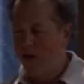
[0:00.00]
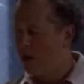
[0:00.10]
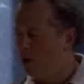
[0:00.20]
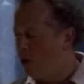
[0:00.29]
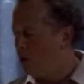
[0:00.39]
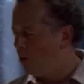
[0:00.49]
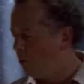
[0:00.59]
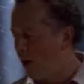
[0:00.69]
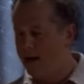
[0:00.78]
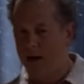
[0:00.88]
the only way to
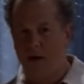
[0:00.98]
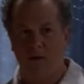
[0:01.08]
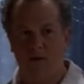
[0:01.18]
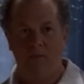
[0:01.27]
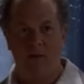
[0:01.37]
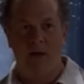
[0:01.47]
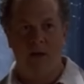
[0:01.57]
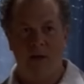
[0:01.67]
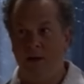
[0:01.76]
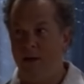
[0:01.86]
do that would be to
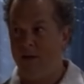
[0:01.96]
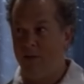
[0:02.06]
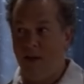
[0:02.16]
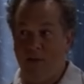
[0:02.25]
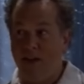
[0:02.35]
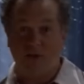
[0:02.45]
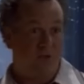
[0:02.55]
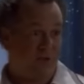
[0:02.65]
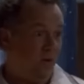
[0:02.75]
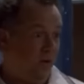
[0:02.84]
take Gale out the
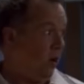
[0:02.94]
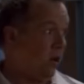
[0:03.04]
picture.